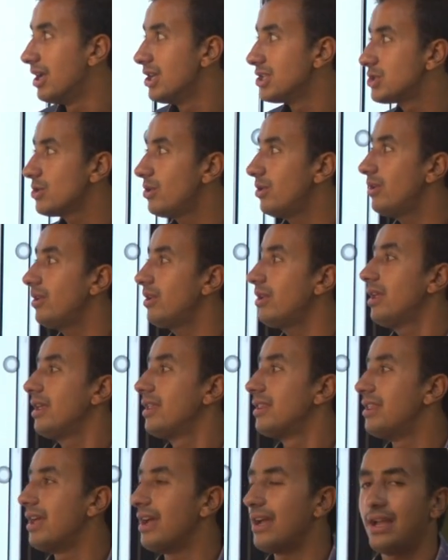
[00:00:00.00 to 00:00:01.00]
So
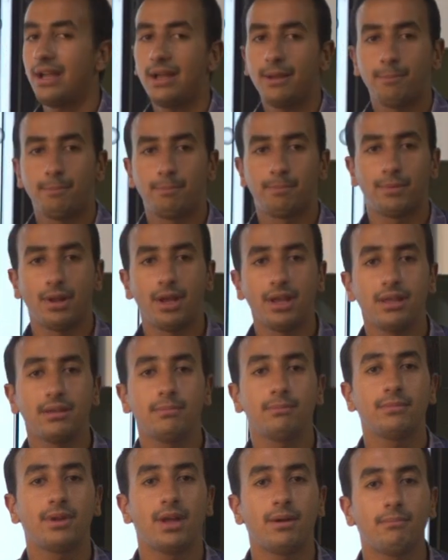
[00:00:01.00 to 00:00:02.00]
the
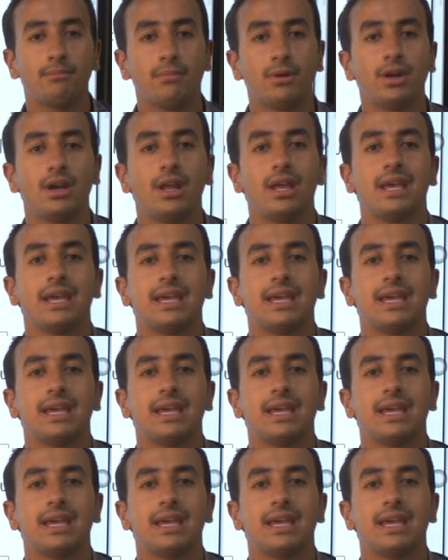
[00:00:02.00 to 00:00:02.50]
prime number